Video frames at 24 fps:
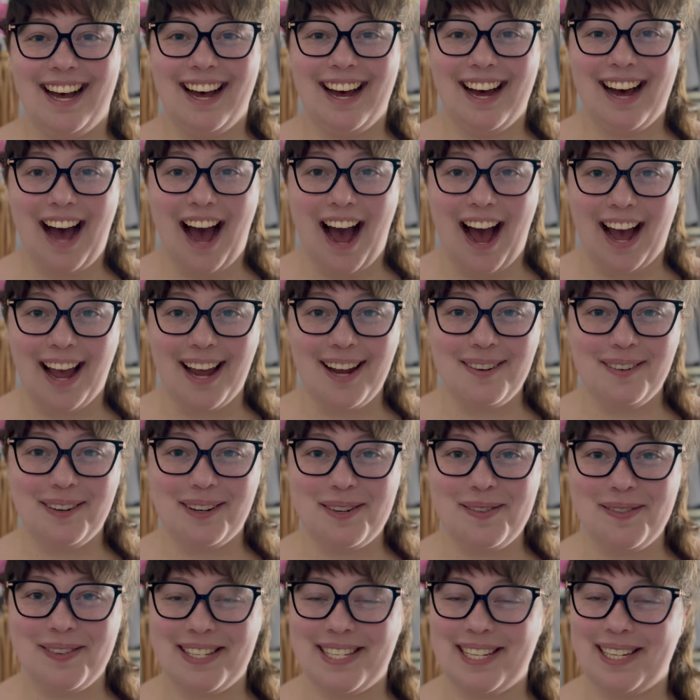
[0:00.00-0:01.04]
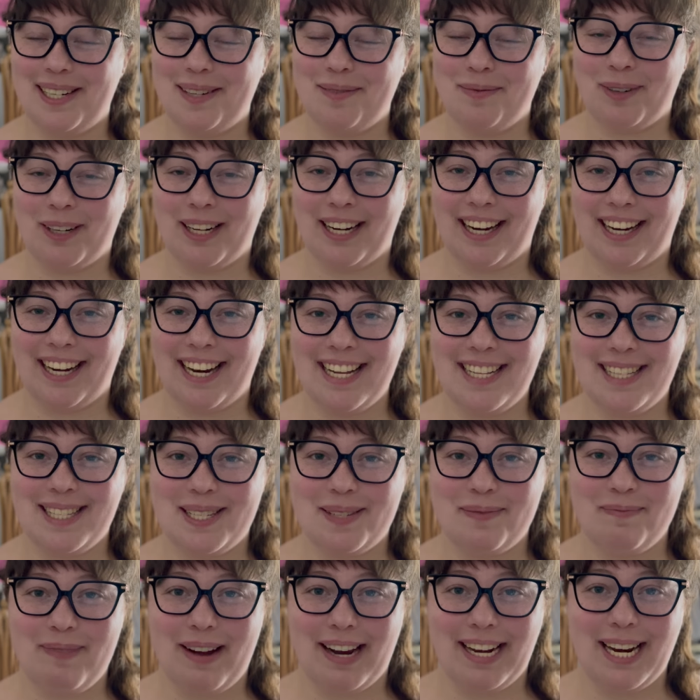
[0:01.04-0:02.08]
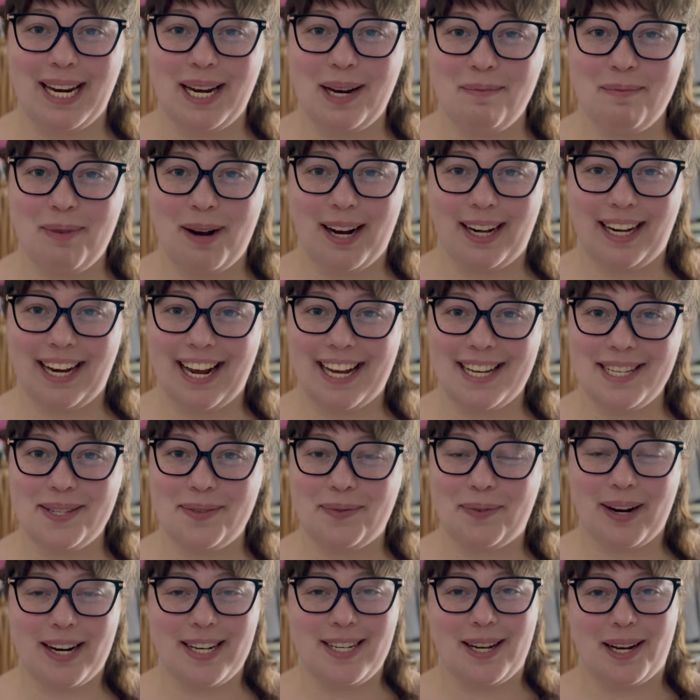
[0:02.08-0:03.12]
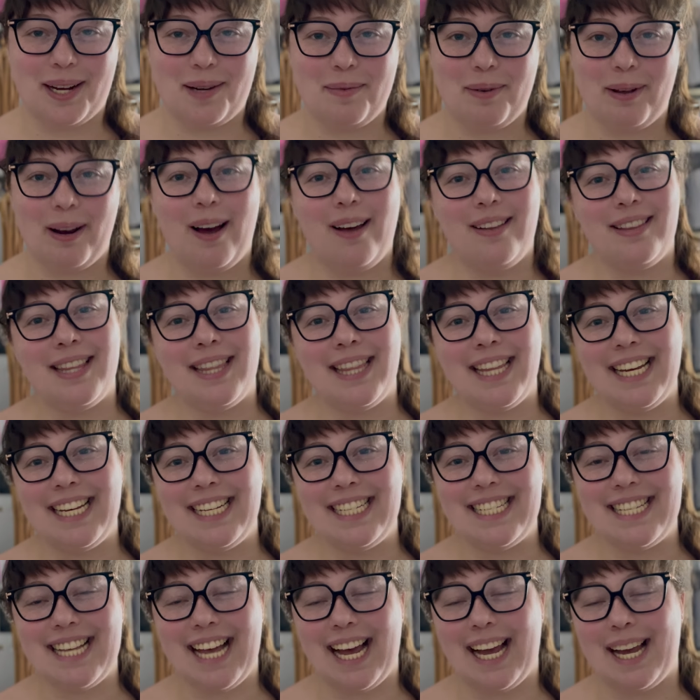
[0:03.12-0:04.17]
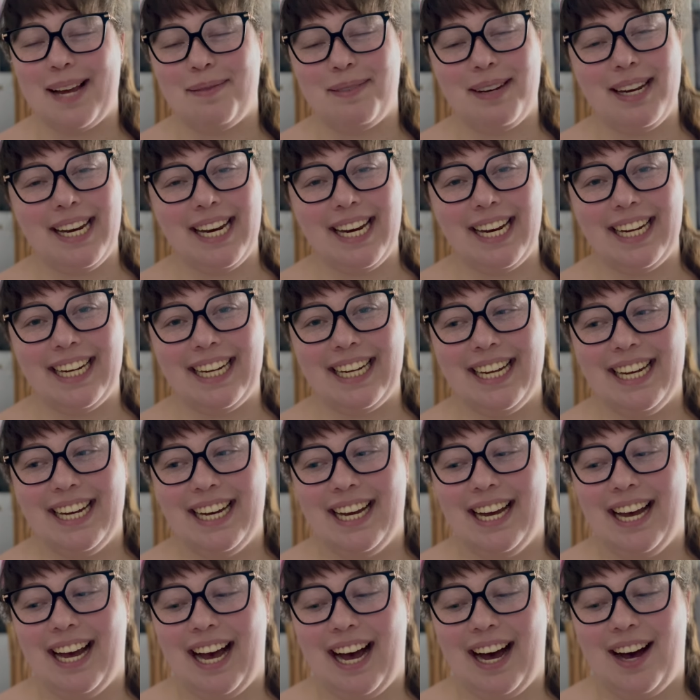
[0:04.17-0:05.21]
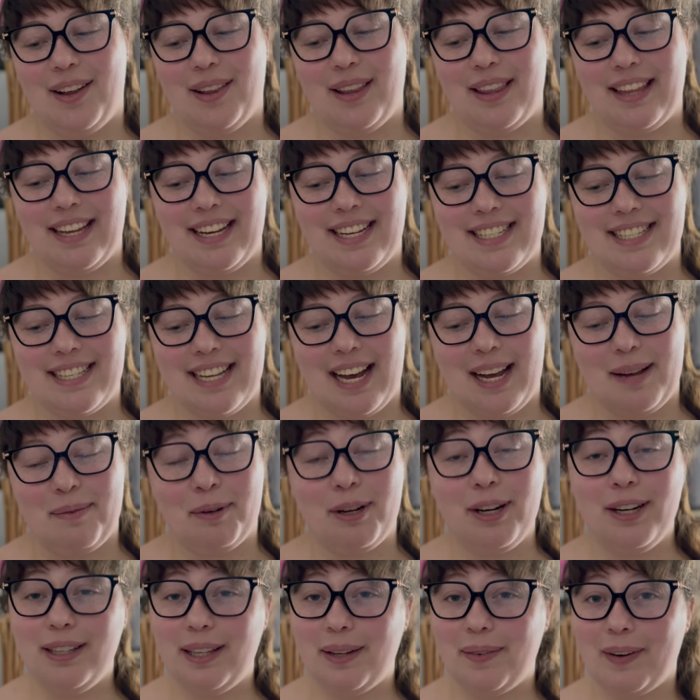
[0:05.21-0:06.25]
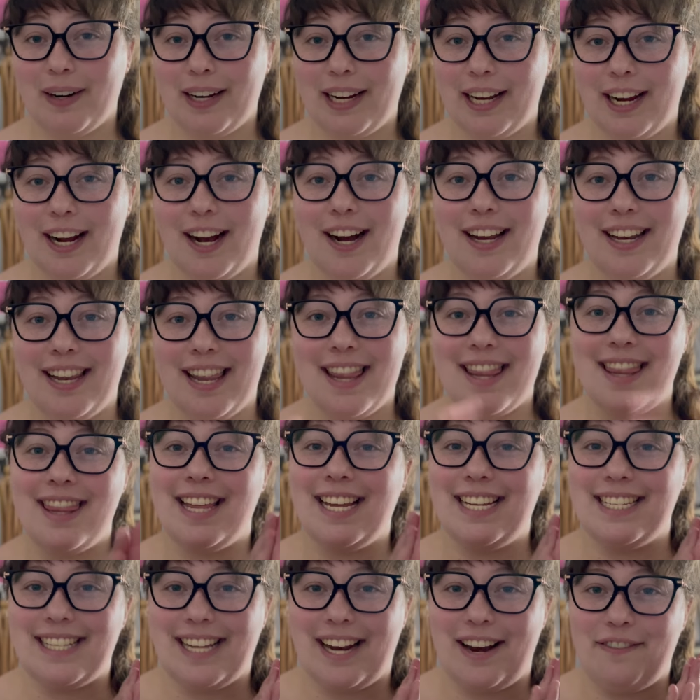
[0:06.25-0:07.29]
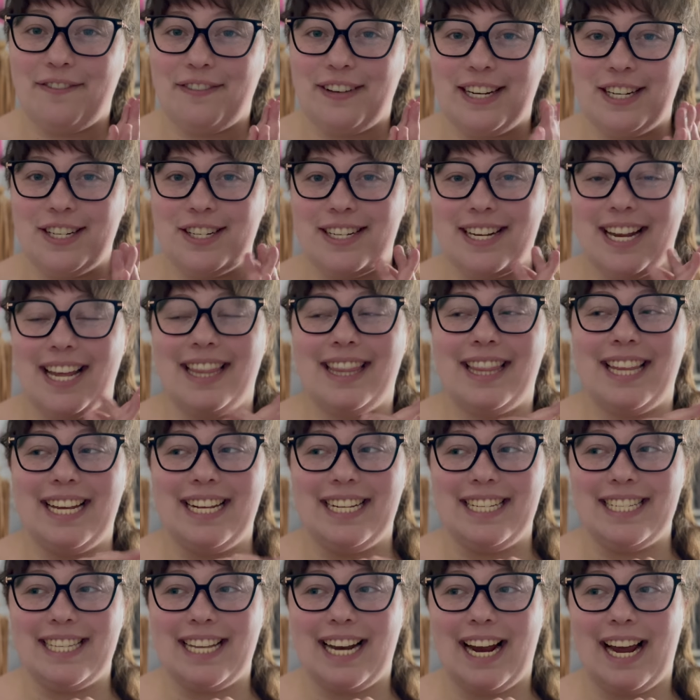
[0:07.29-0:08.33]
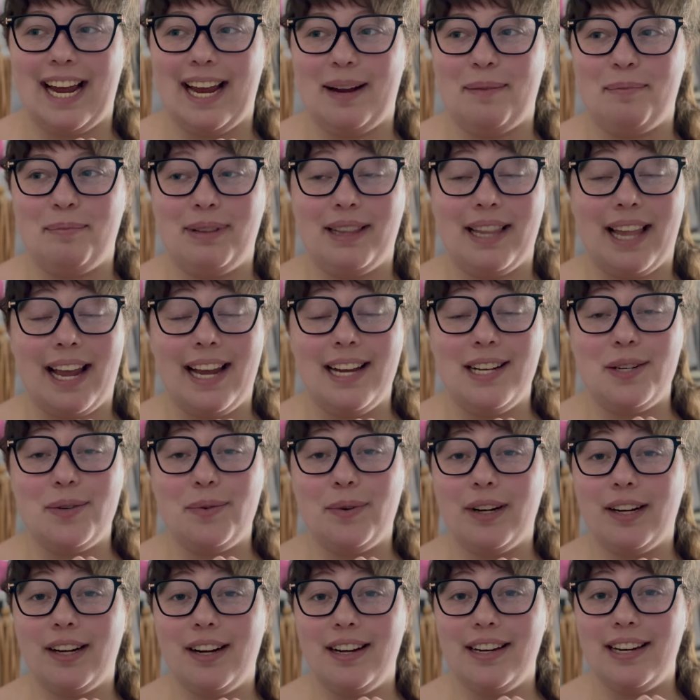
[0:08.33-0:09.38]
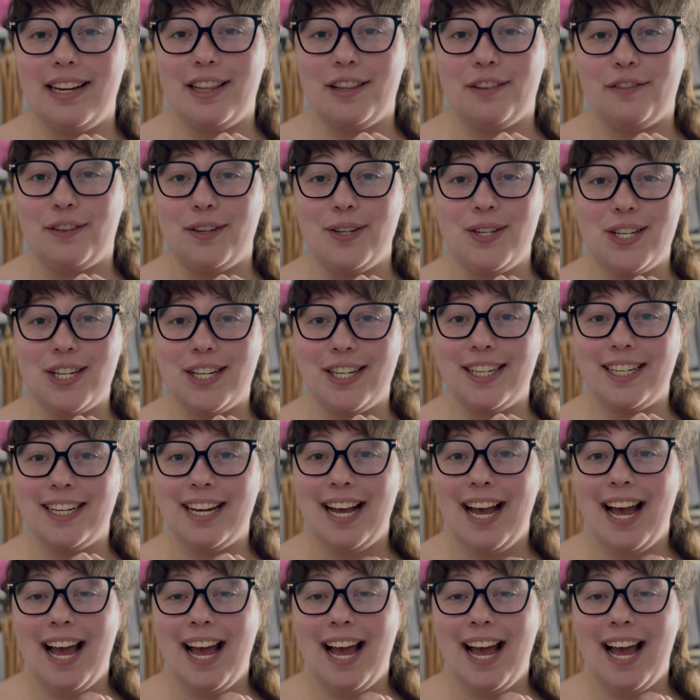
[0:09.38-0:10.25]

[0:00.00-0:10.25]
Hi, welcome to Sunday Morning Knits, my knitting podcast where I talk about all the things I am knitting, all the things I'm currently working on, things that I finished, and things that I plan to work on in the future,